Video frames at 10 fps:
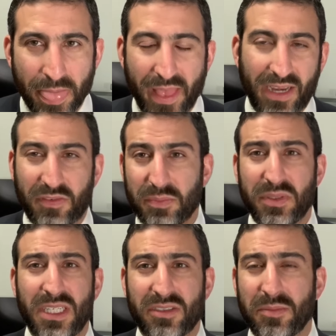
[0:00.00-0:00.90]
And if a
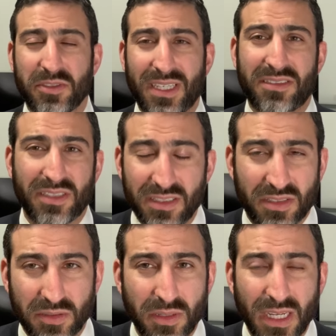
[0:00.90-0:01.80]
plea agreement was entered
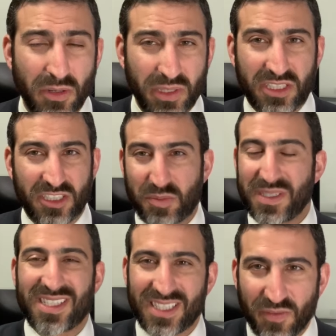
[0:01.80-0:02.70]
into, which
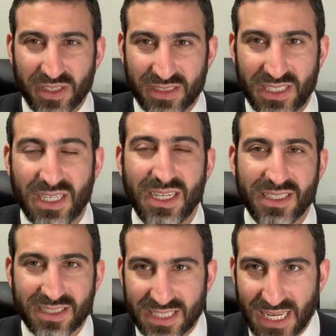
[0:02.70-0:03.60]
specifically
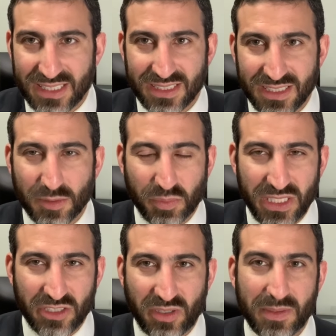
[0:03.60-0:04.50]
says in the plea
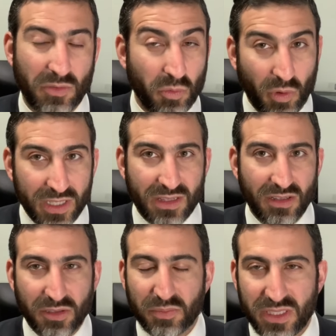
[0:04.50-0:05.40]
agreement what
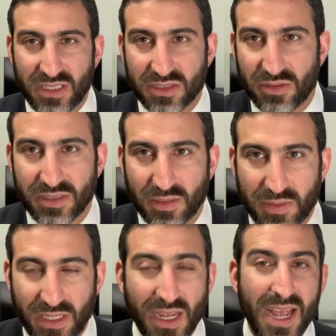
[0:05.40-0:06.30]
the plea is going to
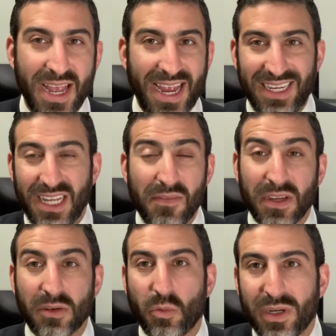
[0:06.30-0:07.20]
be and even
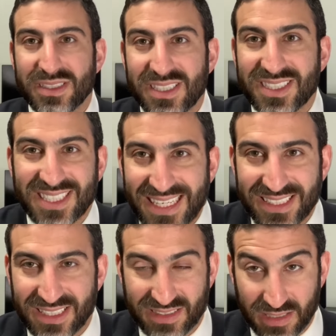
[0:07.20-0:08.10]
what the
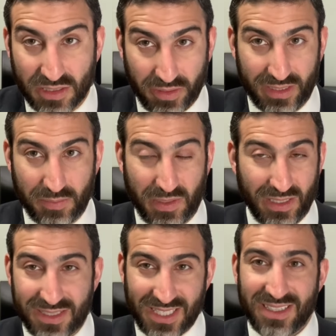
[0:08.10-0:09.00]
sentence is going to be.
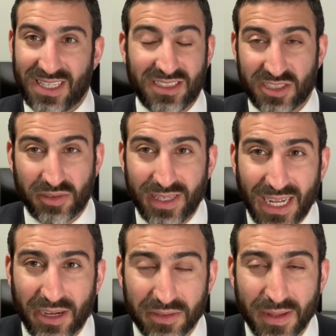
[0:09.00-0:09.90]
It says that straight
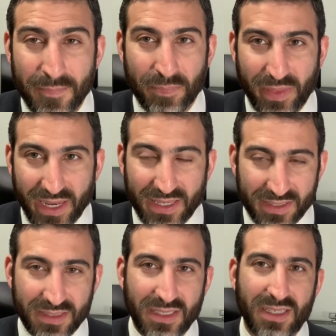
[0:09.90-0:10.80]
out
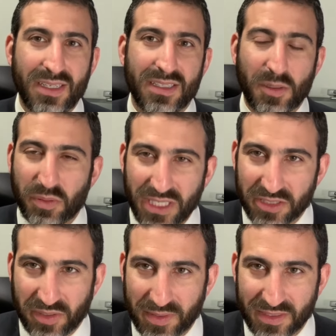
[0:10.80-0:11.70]
in the plea
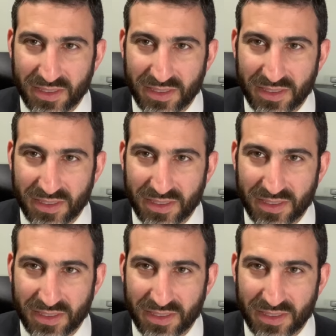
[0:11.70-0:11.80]
agreement.